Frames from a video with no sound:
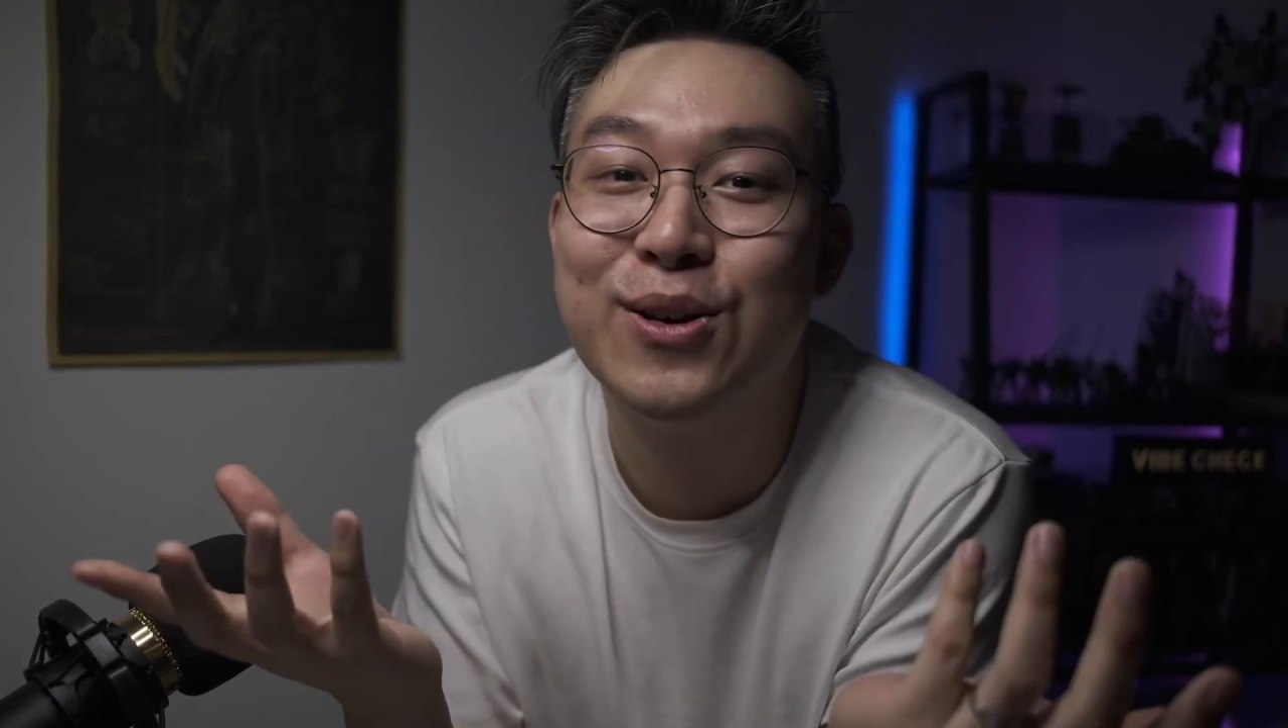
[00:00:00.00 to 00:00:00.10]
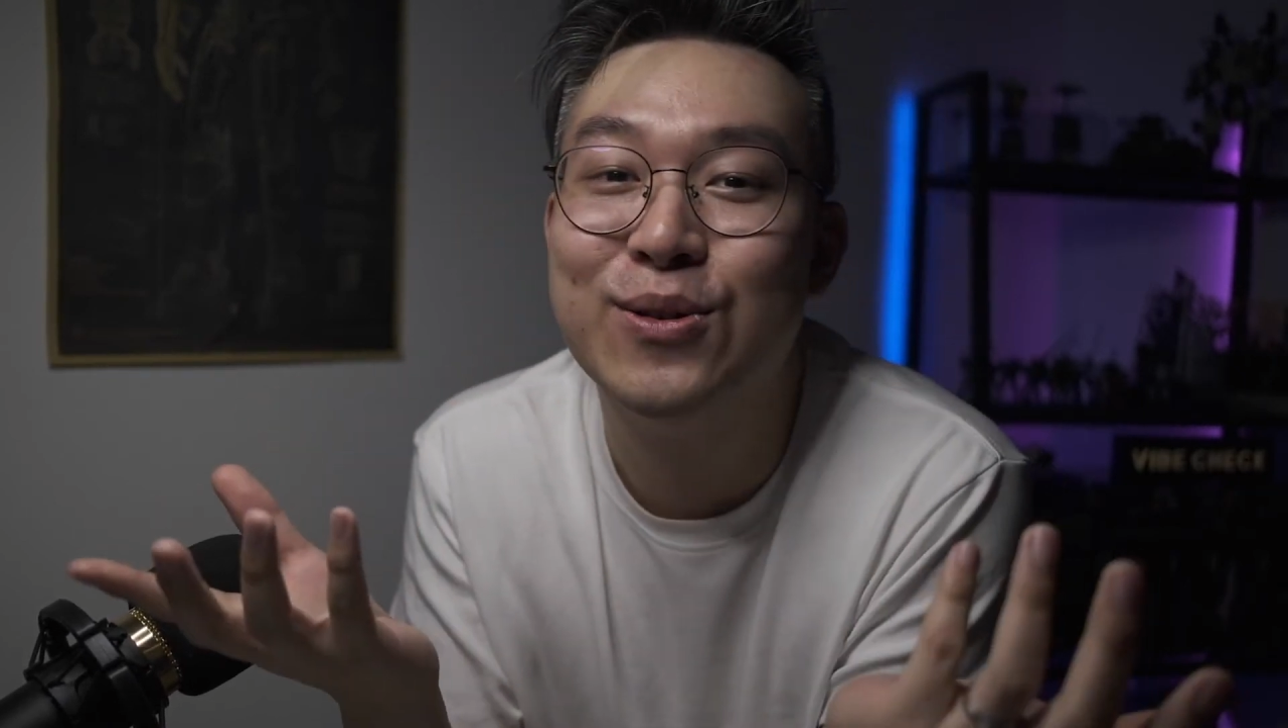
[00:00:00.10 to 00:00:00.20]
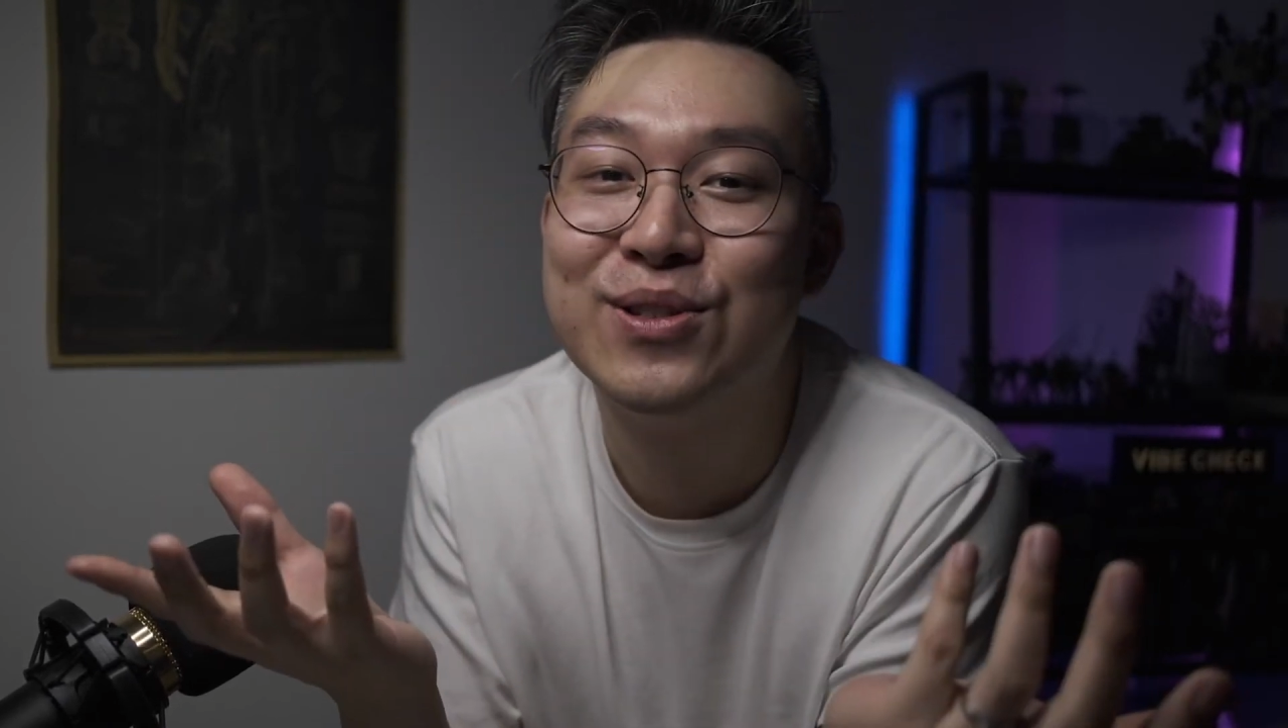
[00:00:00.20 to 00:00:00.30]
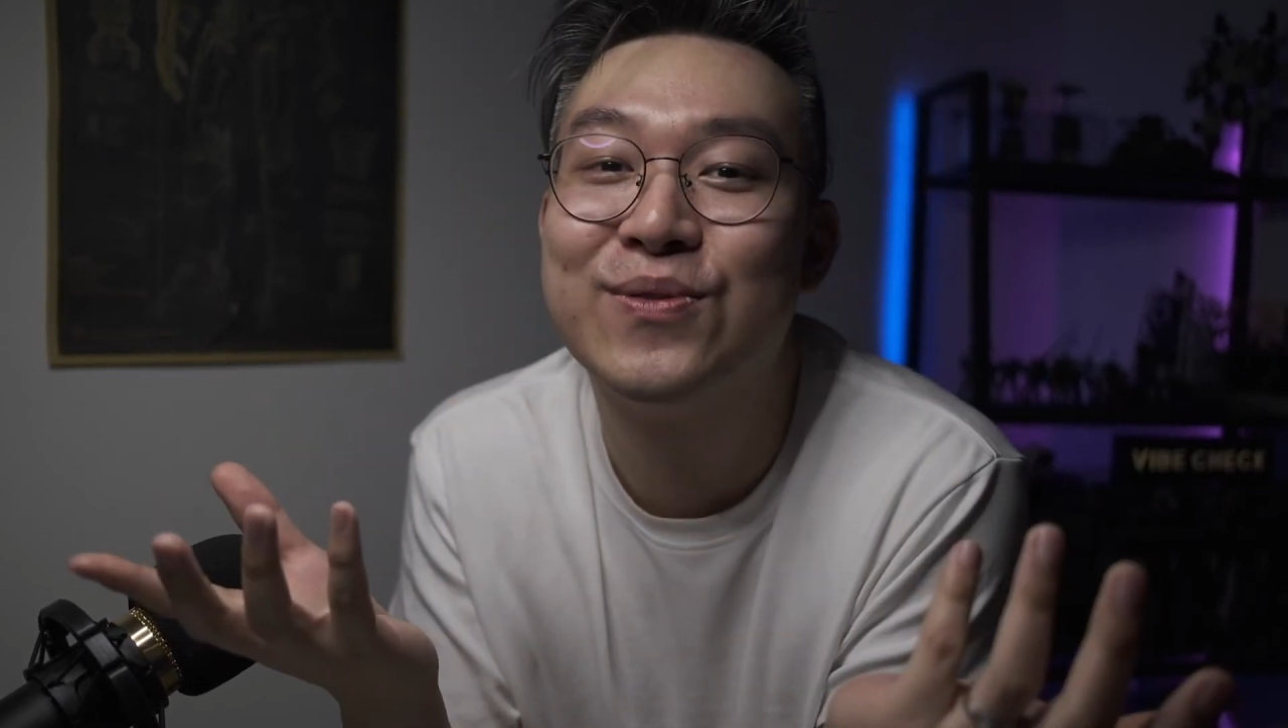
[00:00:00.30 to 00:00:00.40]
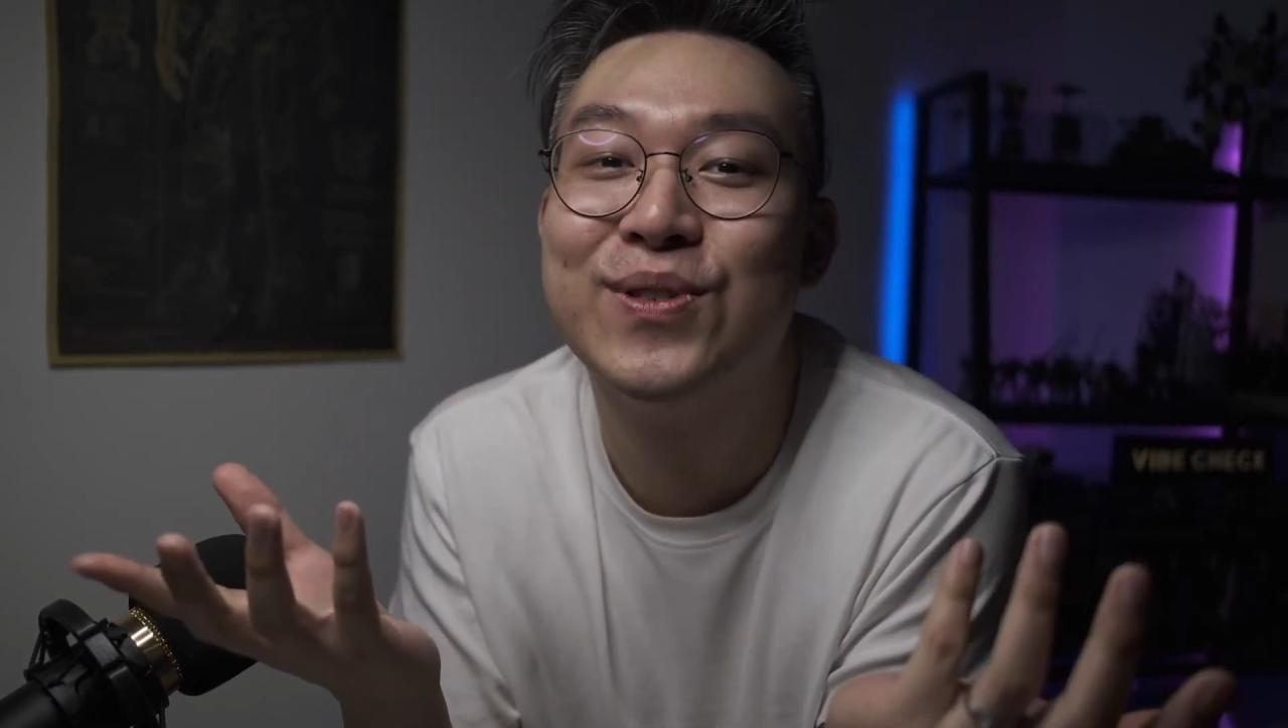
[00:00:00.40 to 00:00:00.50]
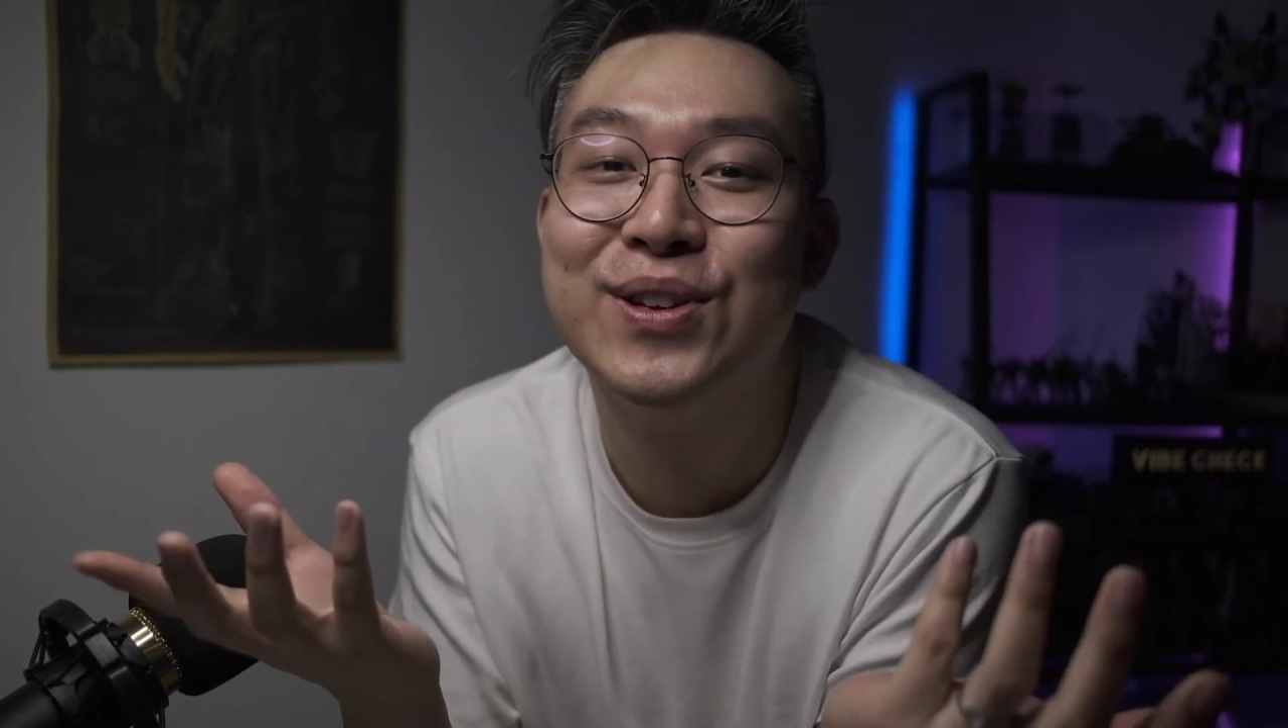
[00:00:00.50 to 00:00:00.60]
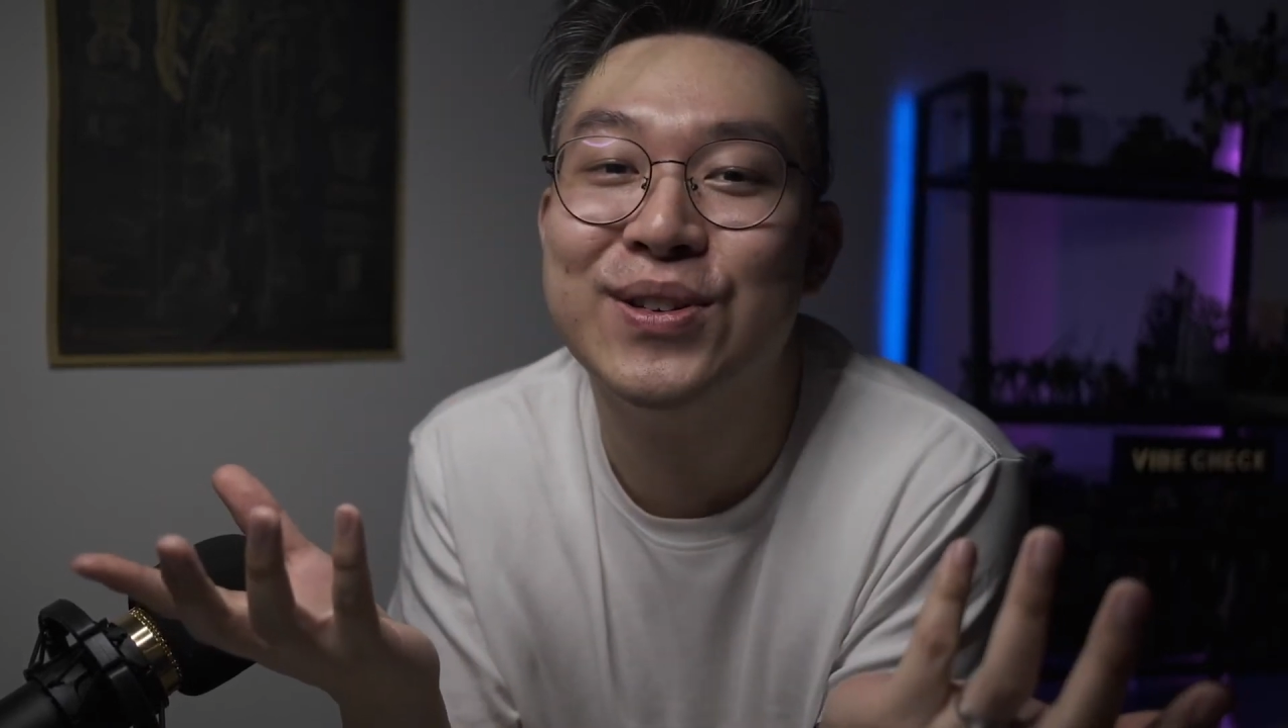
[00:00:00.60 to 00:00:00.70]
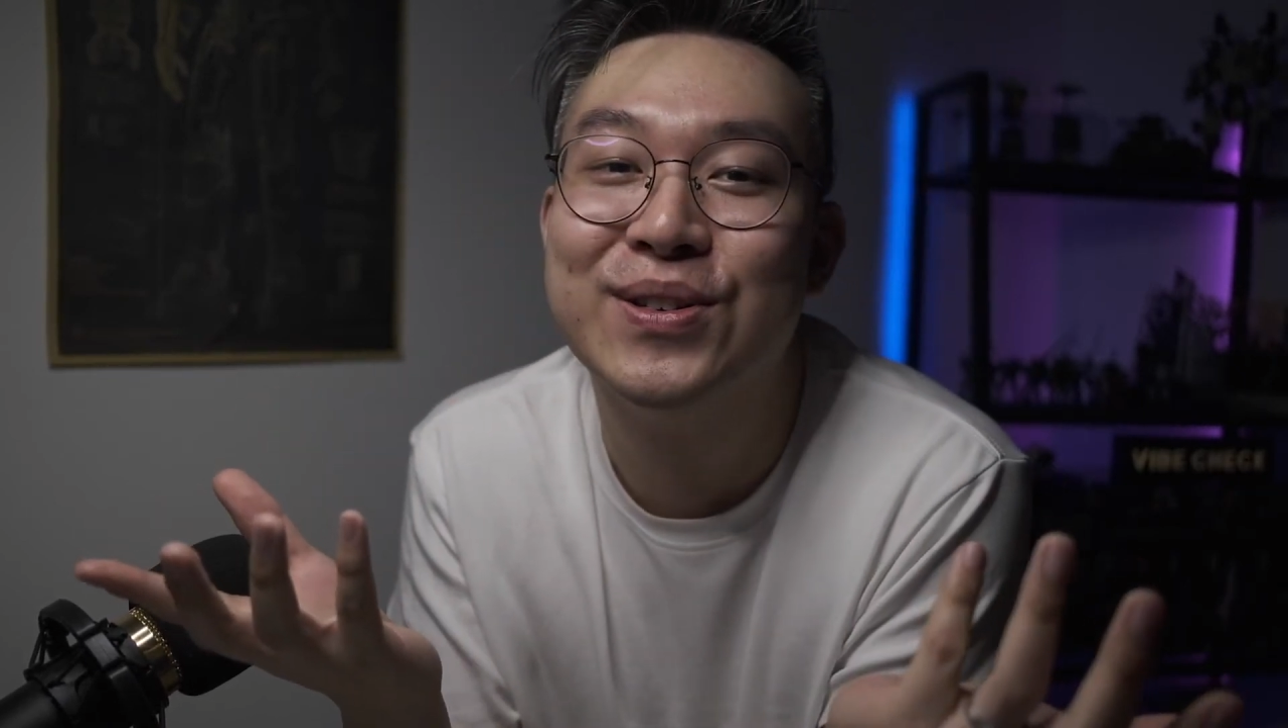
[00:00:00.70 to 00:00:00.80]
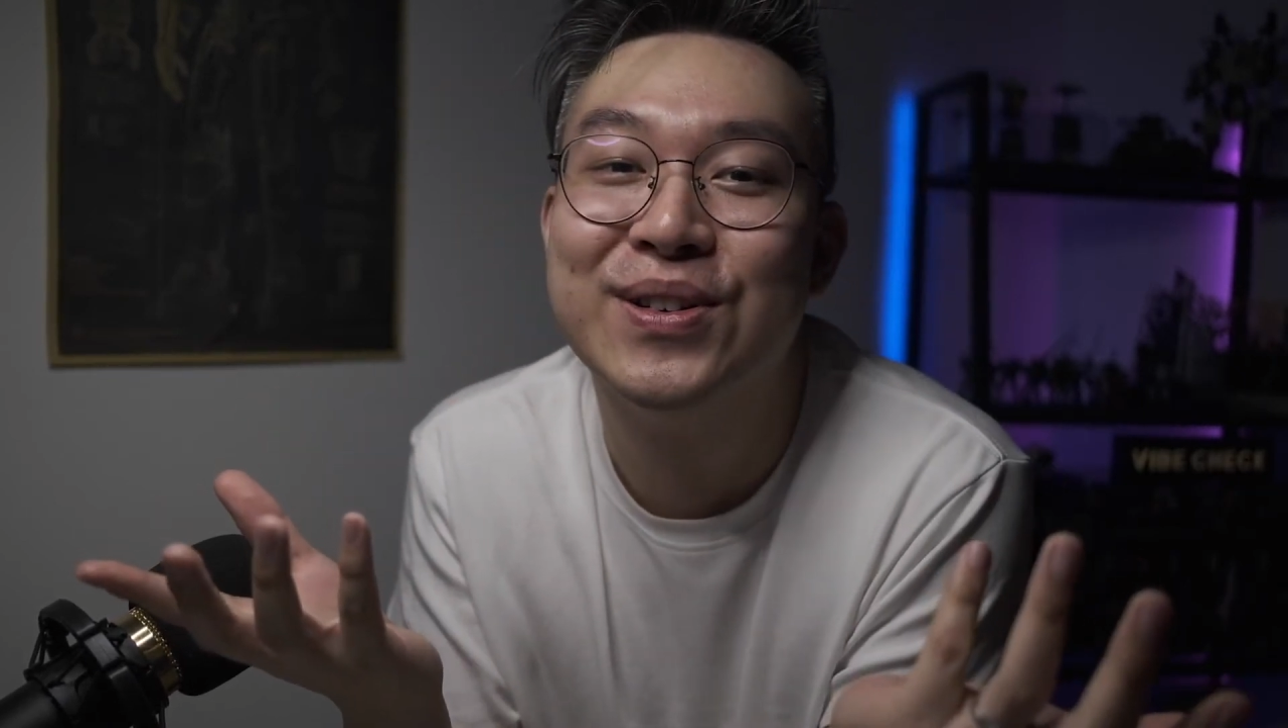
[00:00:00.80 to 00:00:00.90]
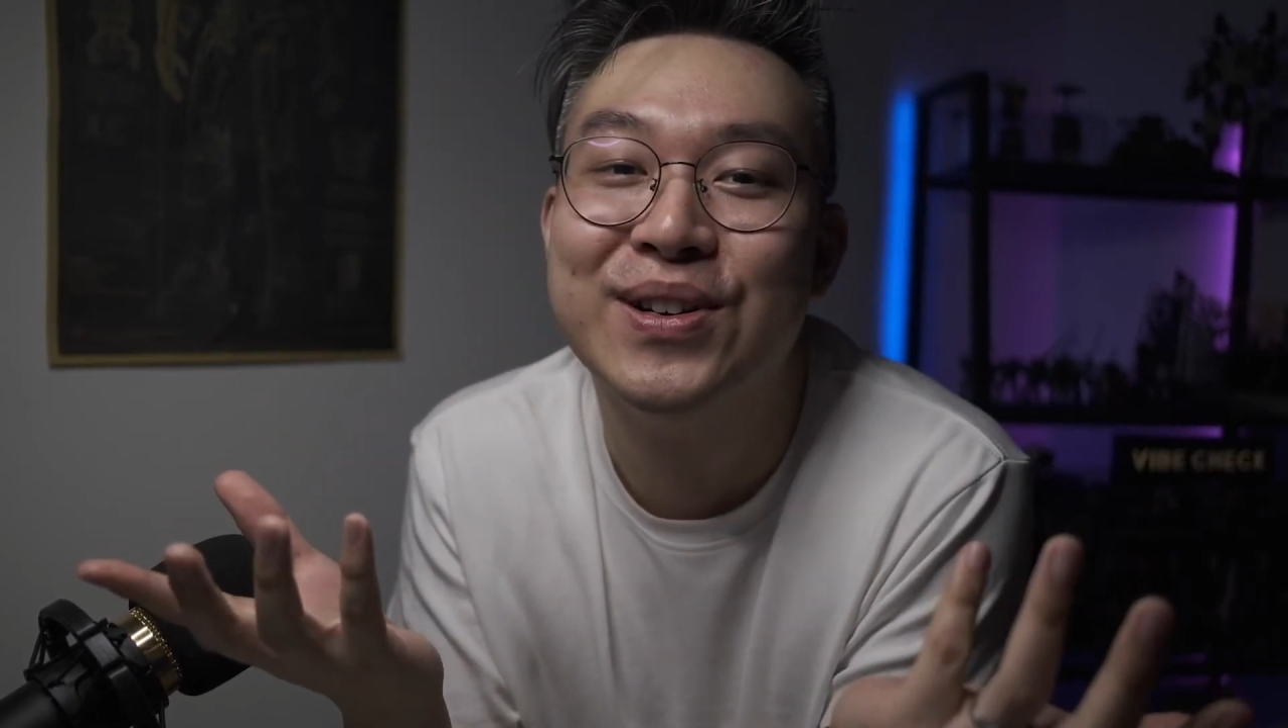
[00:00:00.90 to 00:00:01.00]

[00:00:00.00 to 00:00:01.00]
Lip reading: codes for you.